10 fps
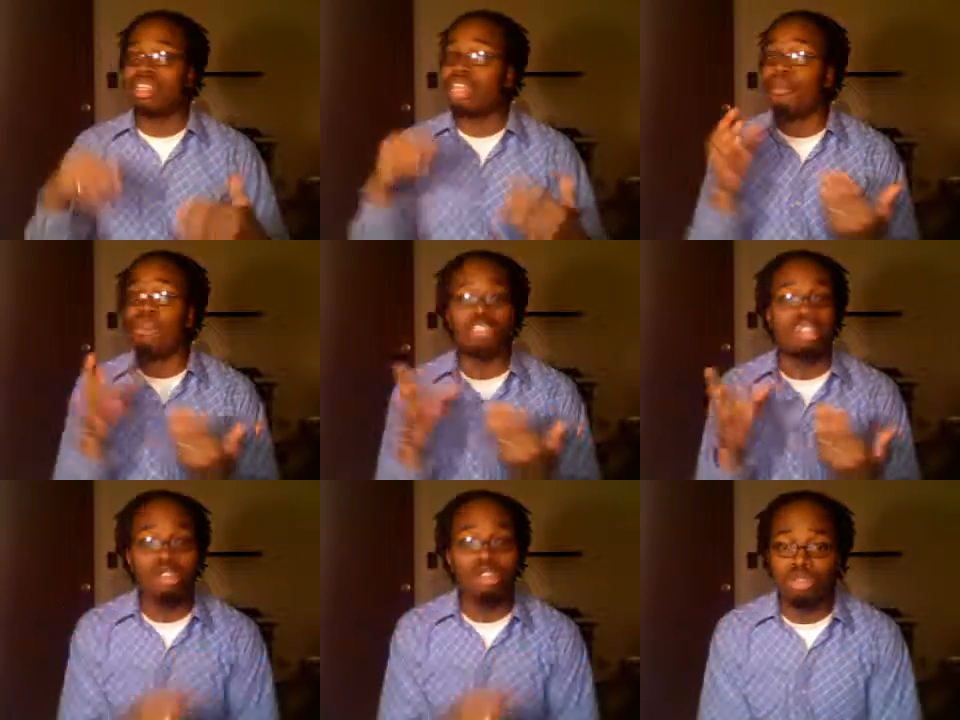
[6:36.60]
how much
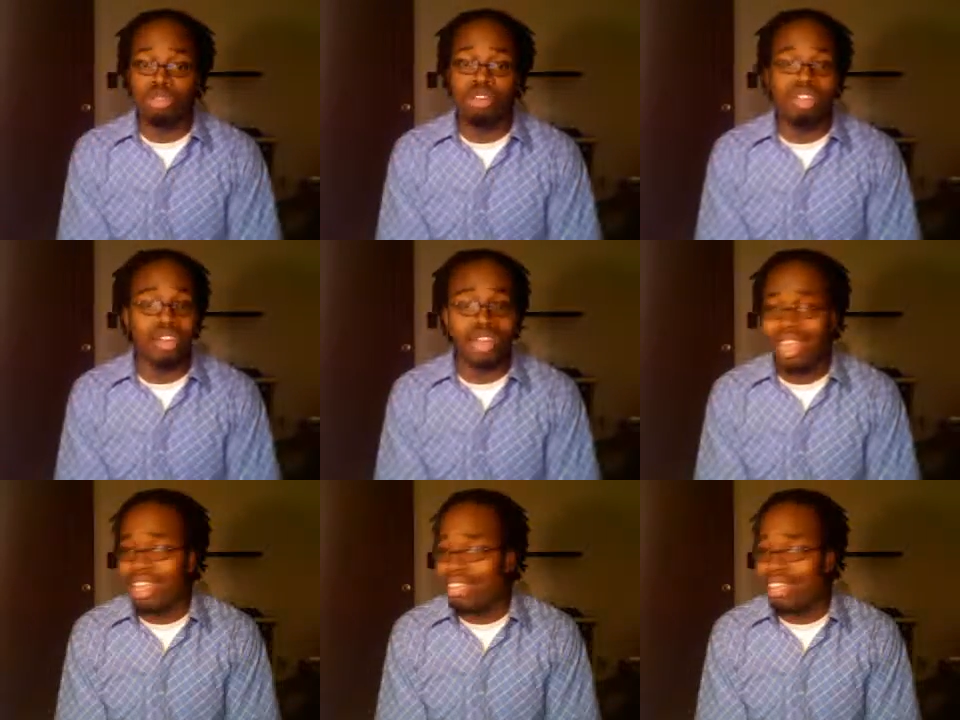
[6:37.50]
nails you put on your
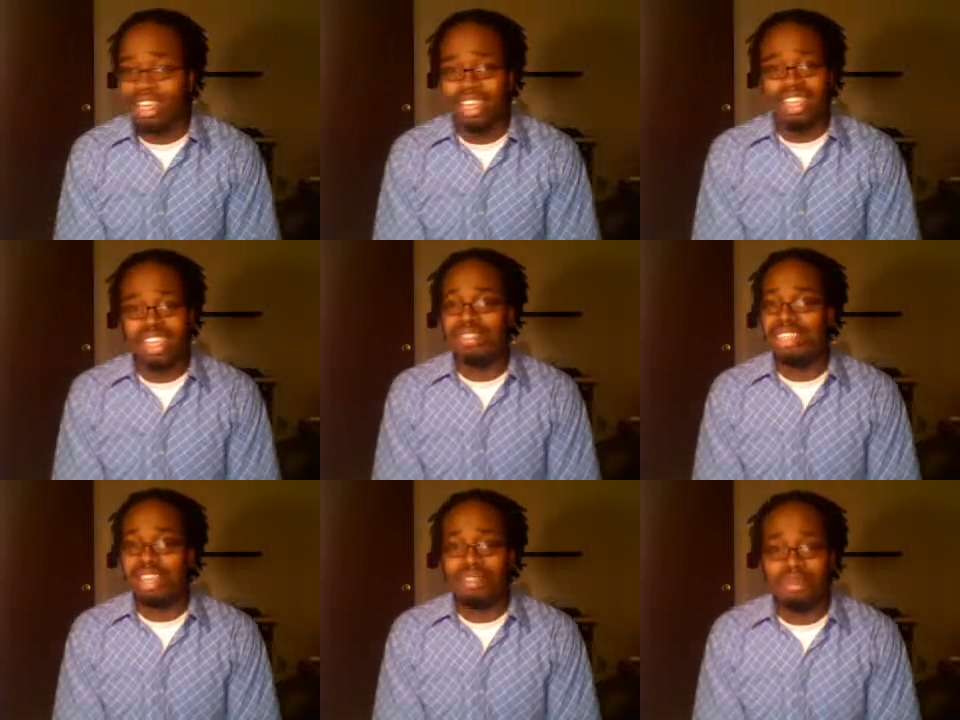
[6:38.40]
hands, you'll
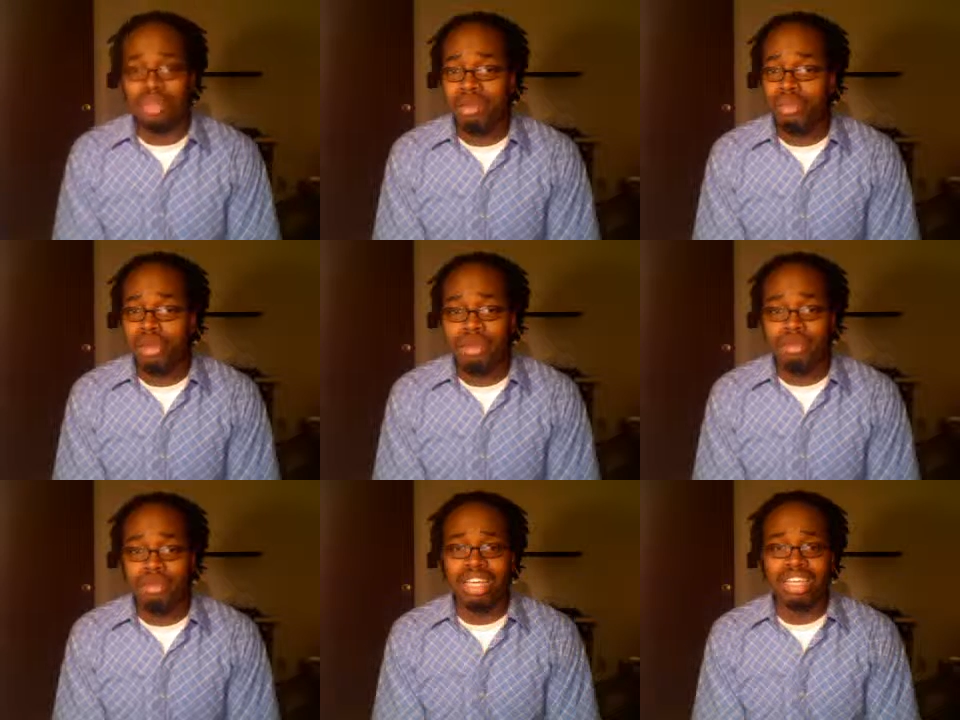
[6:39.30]
never be a woman,
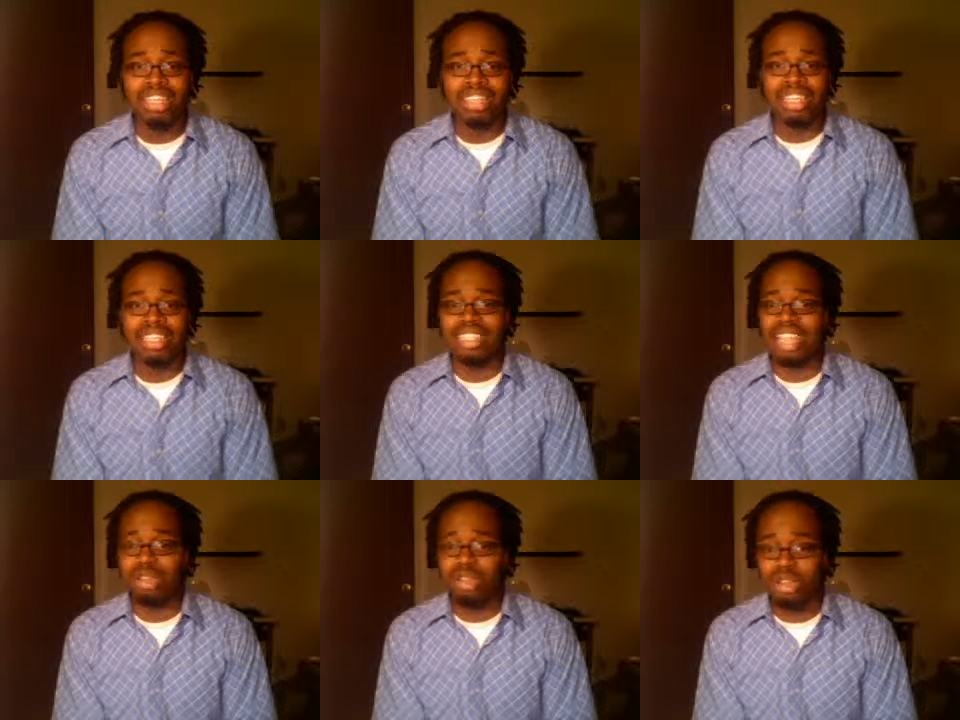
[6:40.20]
because that's
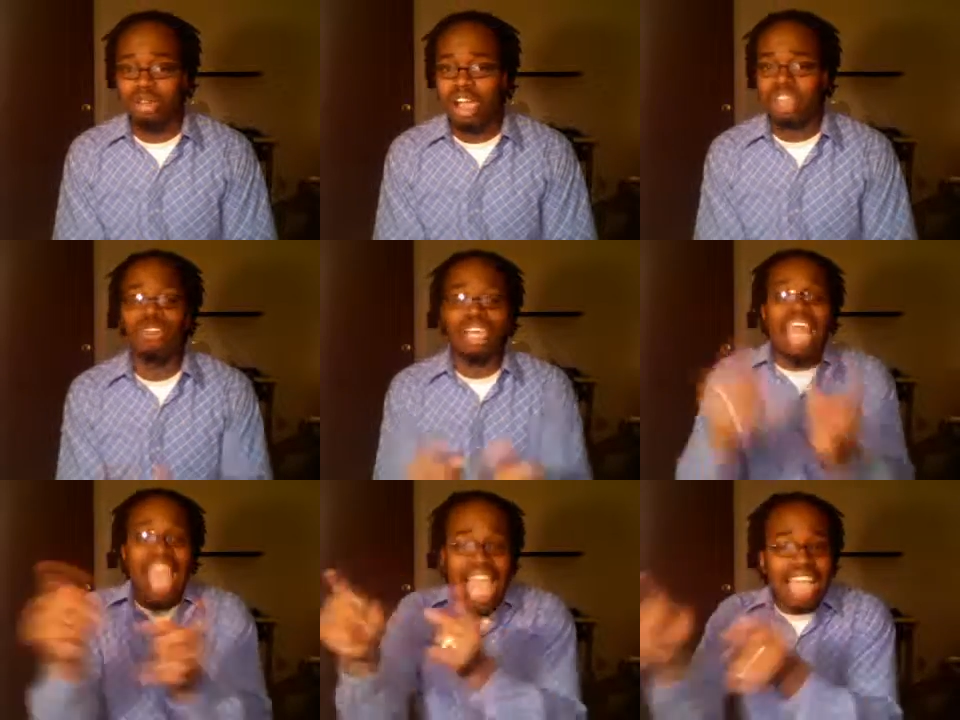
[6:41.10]
not who you are. You can
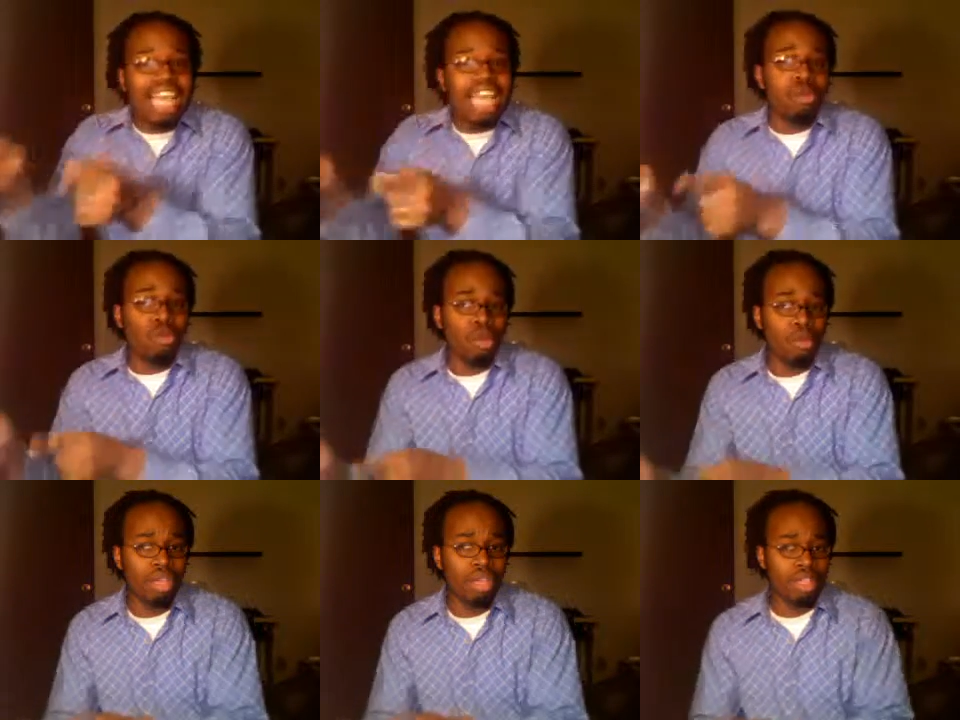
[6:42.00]
act like a
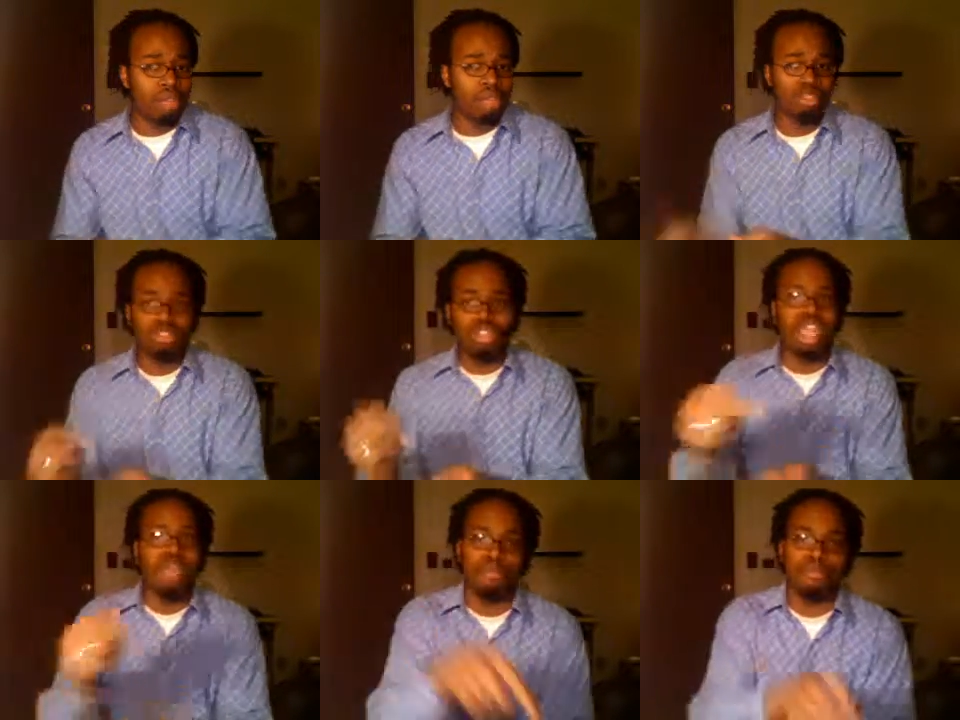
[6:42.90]
woman, but you
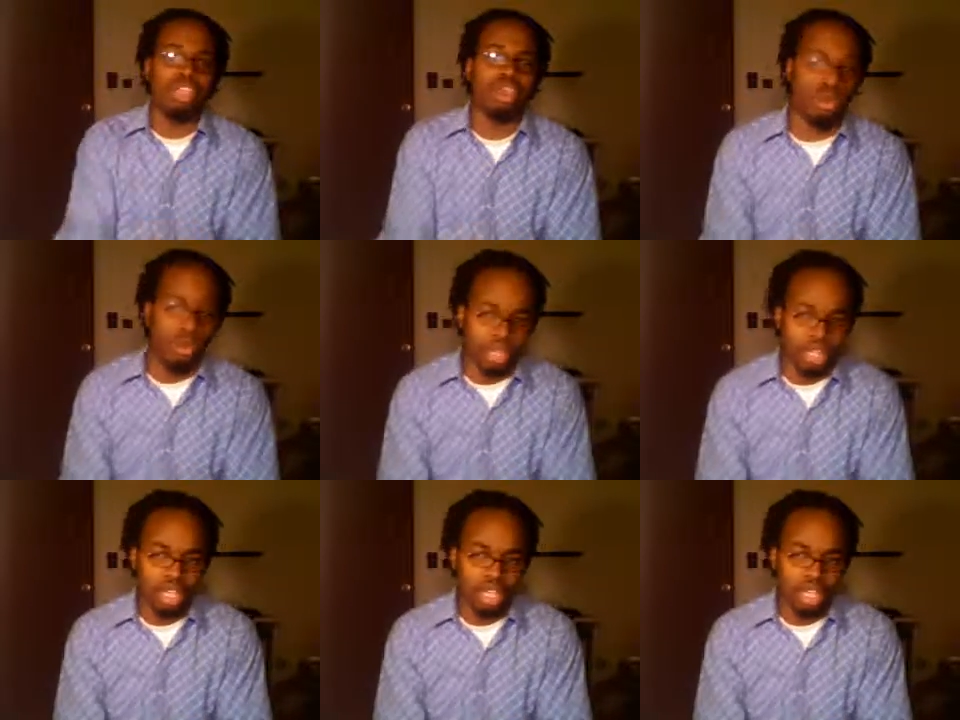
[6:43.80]
can't be a woman.